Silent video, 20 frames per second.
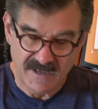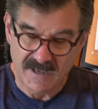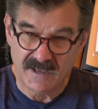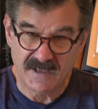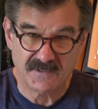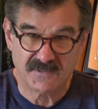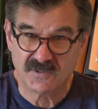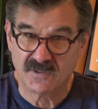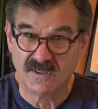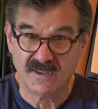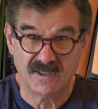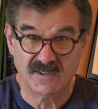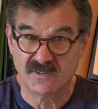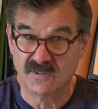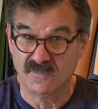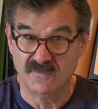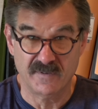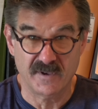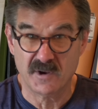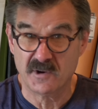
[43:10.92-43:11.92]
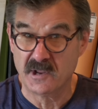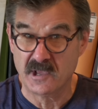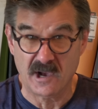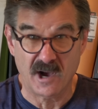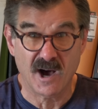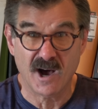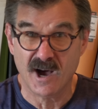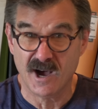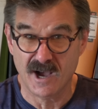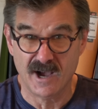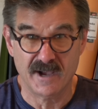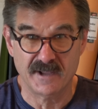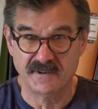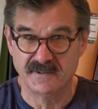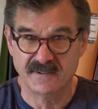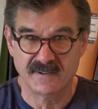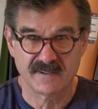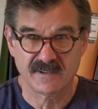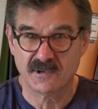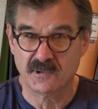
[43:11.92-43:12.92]
It's a very
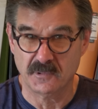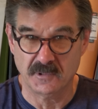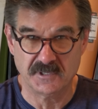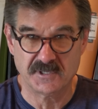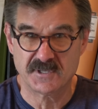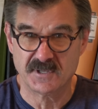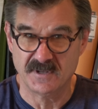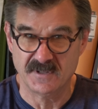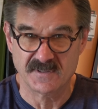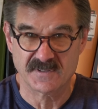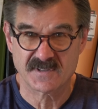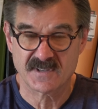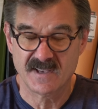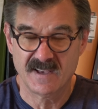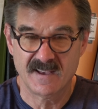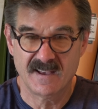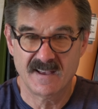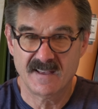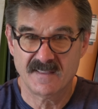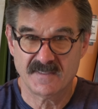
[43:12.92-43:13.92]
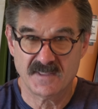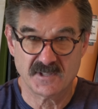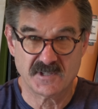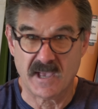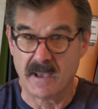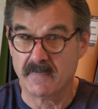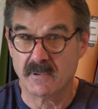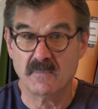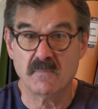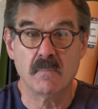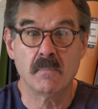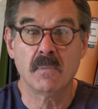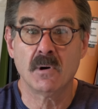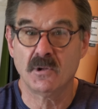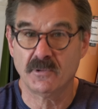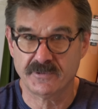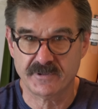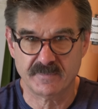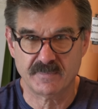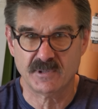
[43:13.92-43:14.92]
odd coincidence that's happened
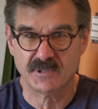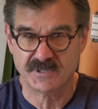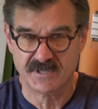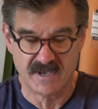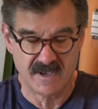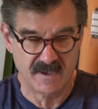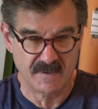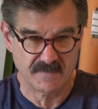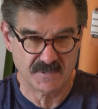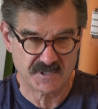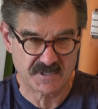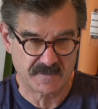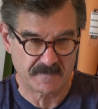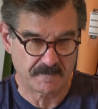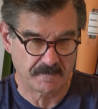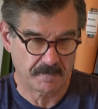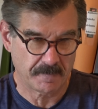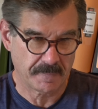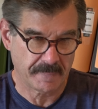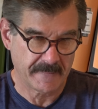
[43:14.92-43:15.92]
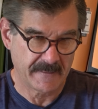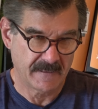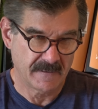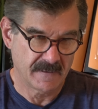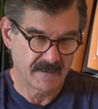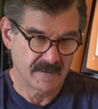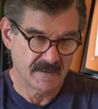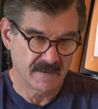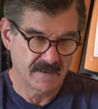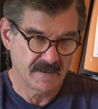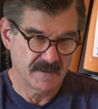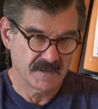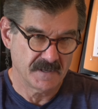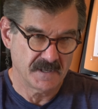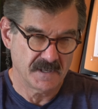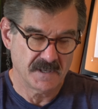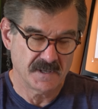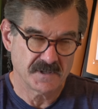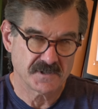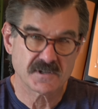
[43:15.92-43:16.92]
multiple times.
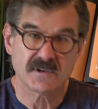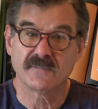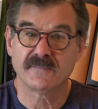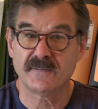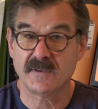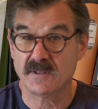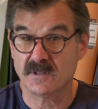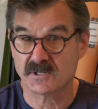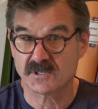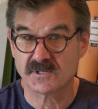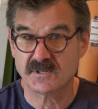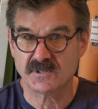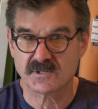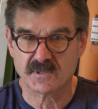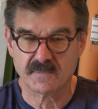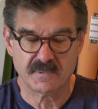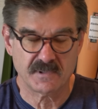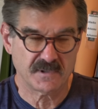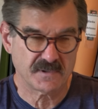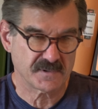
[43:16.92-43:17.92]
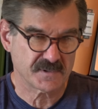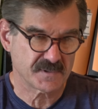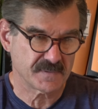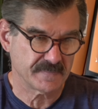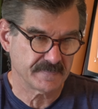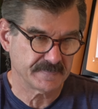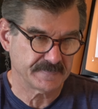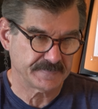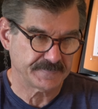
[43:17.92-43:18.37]
So Felix disappears.